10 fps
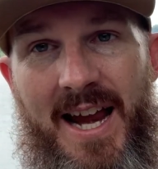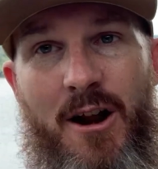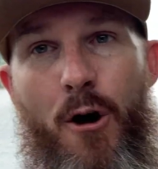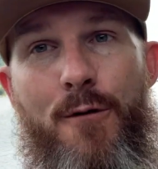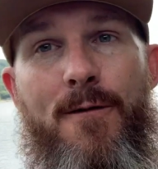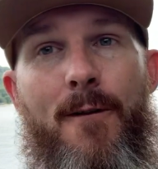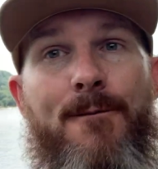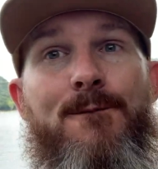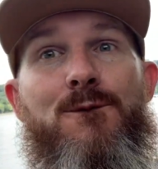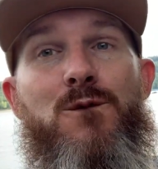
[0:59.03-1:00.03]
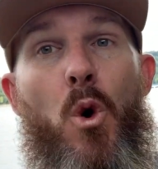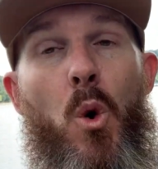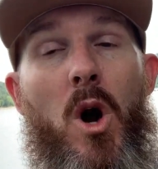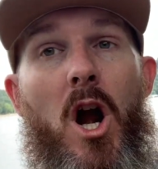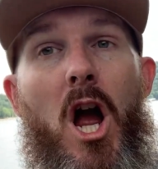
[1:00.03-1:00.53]
and over
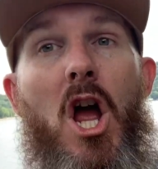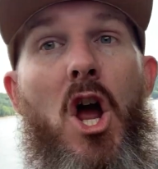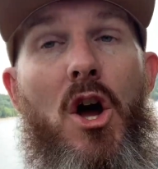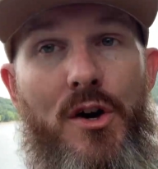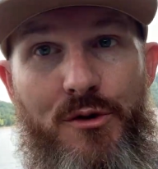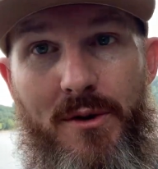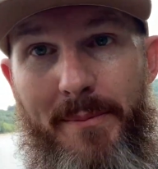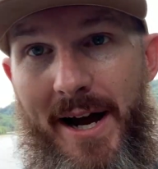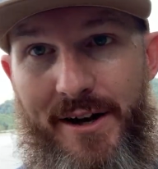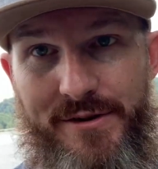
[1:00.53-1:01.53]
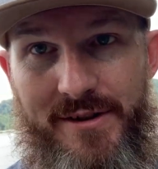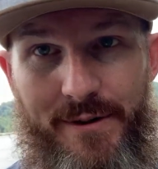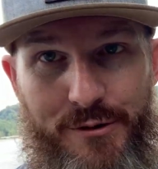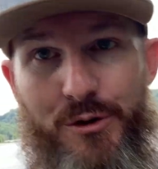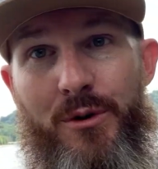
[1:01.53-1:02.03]
400 miles
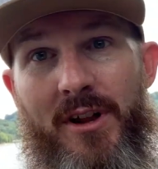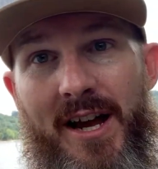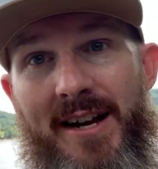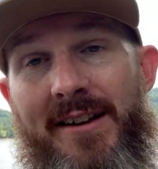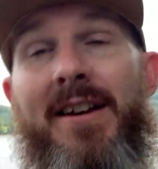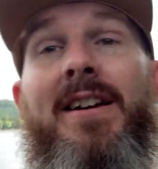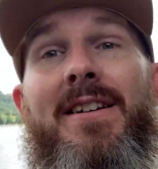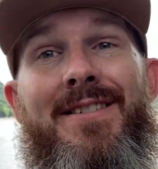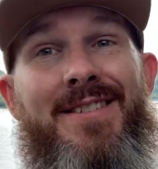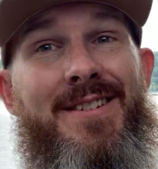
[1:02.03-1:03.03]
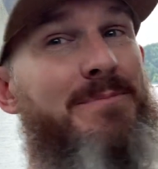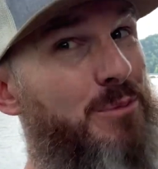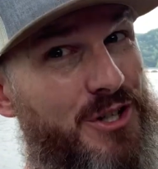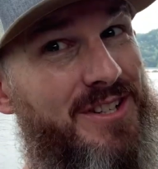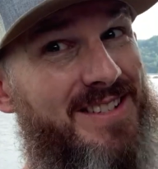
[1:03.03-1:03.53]
of shoreline. It's a
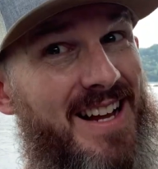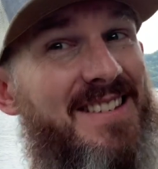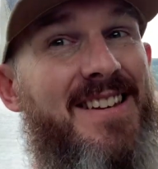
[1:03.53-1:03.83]
pretty good sized